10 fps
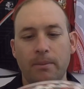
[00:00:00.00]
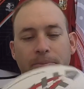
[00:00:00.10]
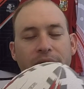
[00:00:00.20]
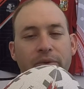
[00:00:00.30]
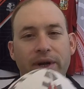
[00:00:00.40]

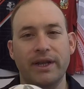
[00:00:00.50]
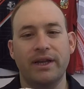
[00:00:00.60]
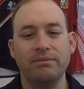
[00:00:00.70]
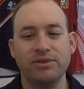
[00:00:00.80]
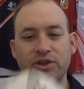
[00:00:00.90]
But when it
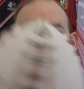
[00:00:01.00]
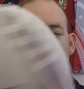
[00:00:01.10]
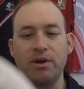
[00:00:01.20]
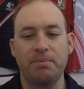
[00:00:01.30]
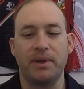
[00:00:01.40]
comes to
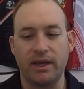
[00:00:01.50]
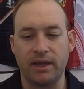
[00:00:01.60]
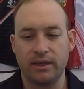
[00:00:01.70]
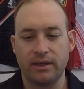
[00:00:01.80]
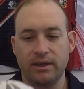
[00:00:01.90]
gripping it,